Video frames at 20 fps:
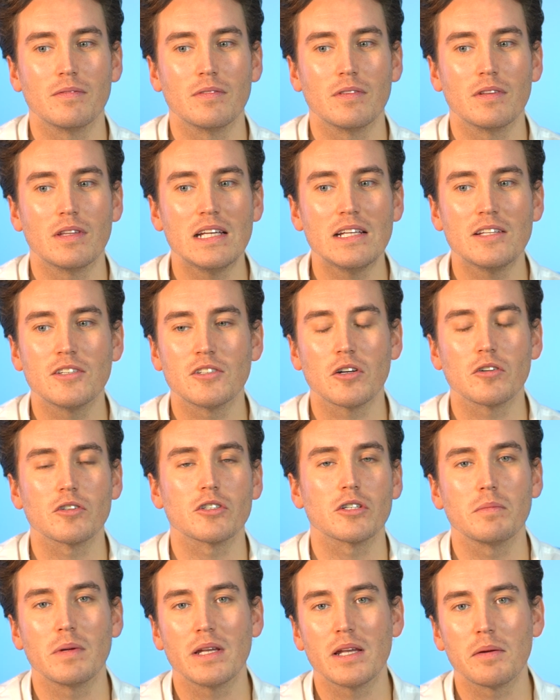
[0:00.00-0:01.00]
these
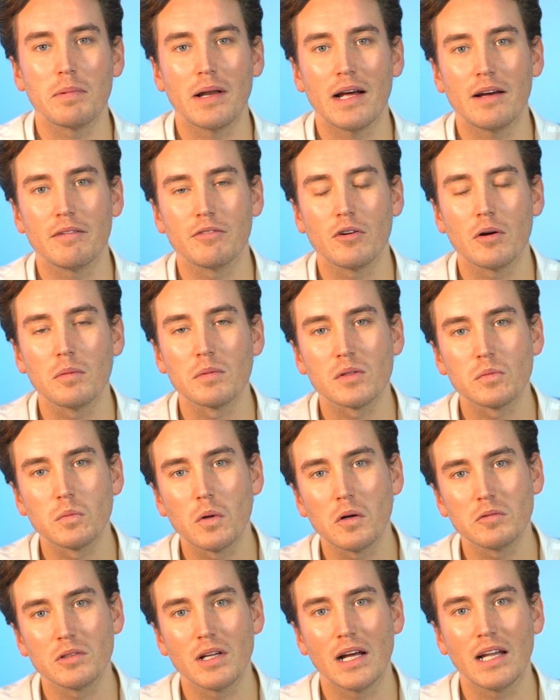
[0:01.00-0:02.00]
social media platforms
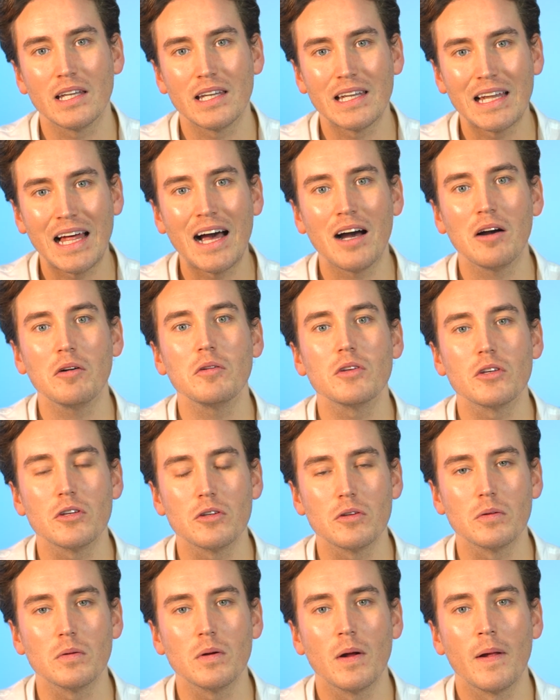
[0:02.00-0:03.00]
won't allow
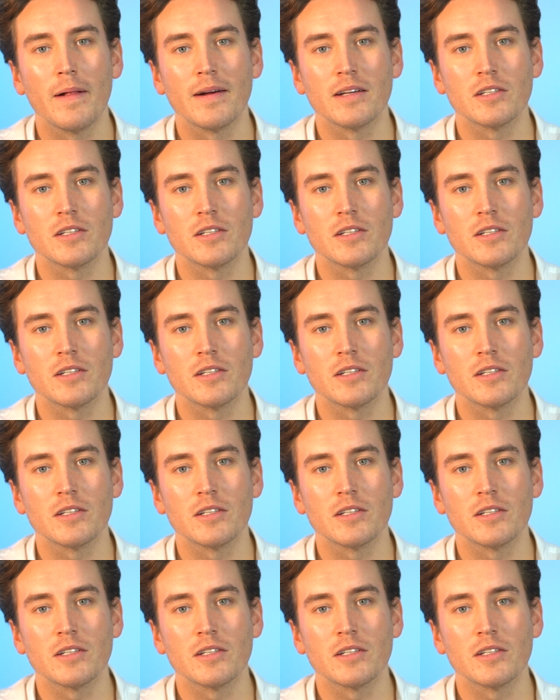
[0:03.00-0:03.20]
you